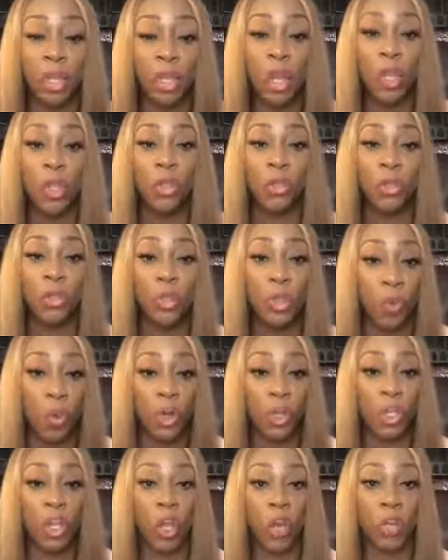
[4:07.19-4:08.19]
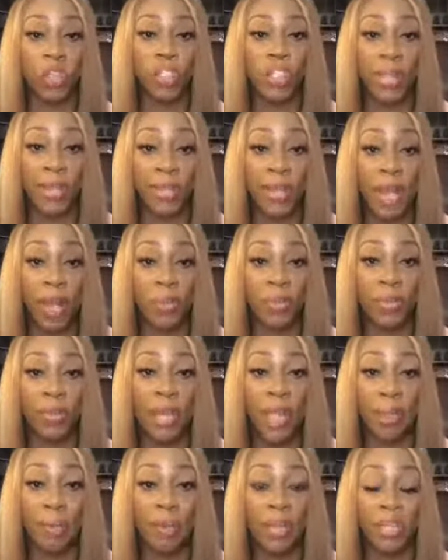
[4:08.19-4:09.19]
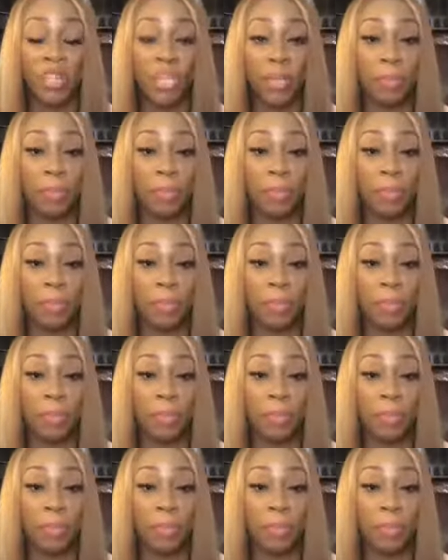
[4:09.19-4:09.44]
you want to go and check out with that budget.